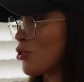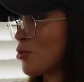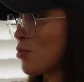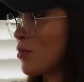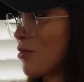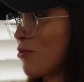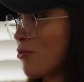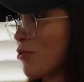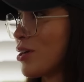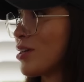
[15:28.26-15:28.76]
you're
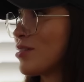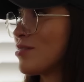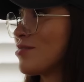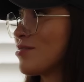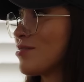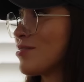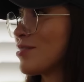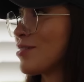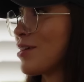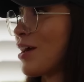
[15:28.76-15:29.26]
my friend.
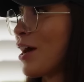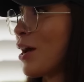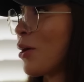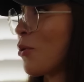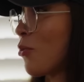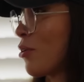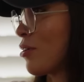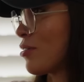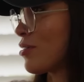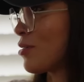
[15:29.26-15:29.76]
I
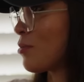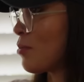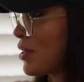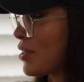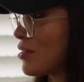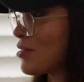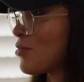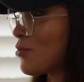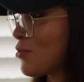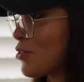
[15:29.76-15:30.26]
want the
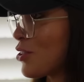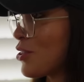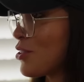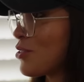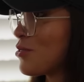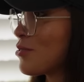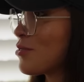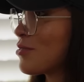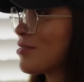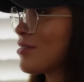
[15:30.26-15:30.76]
best for
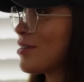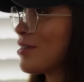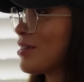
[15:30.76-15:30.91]
you.